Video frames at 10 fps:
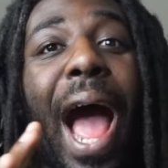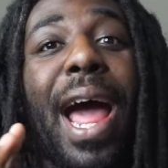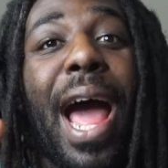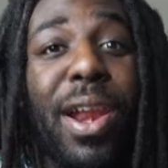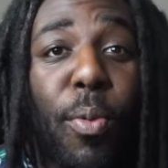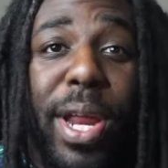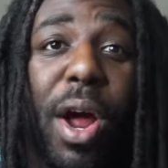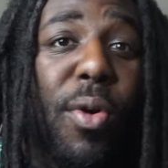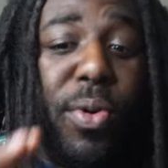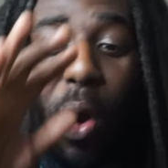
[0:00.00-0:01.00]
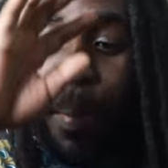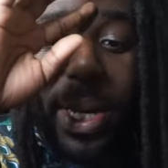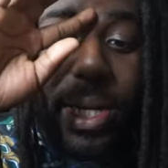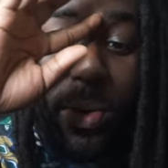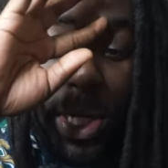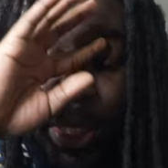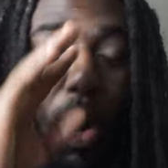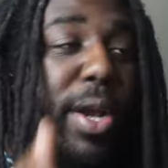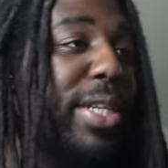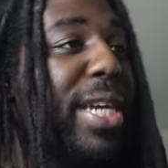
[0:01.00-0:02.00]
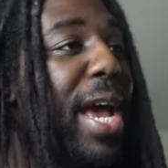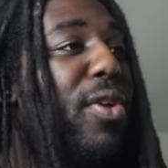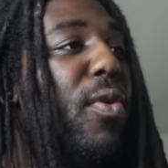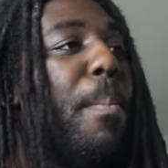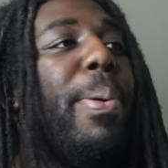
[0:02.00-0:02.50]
I, I know we don't normally do this on the channel,